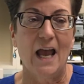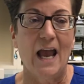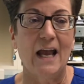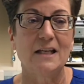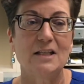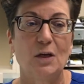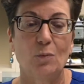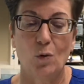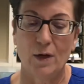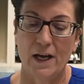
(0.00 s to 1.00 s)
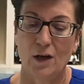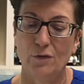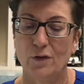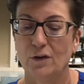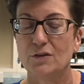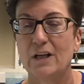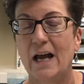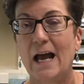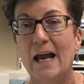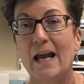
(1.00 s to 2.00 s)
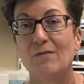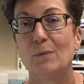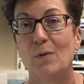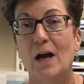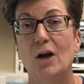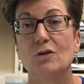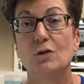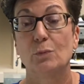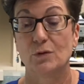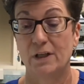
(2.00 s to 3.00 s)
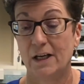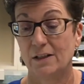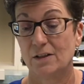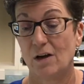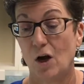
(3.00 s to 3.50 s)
As the employee health nurse, I have the power to protect